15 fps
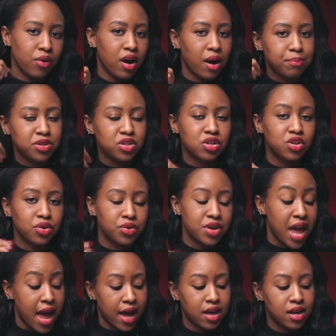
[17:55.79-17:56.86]
up to your
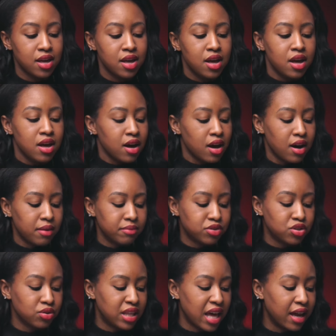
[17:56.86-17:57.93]
neck.
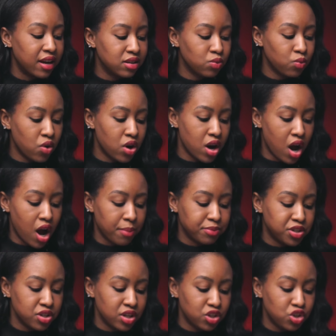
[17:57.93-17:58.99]
So that is one
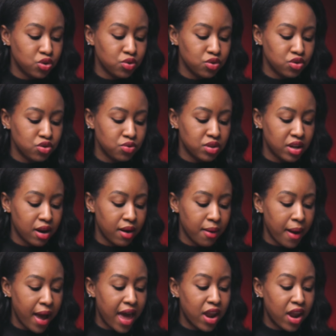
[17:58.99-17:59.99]
option that you can do there.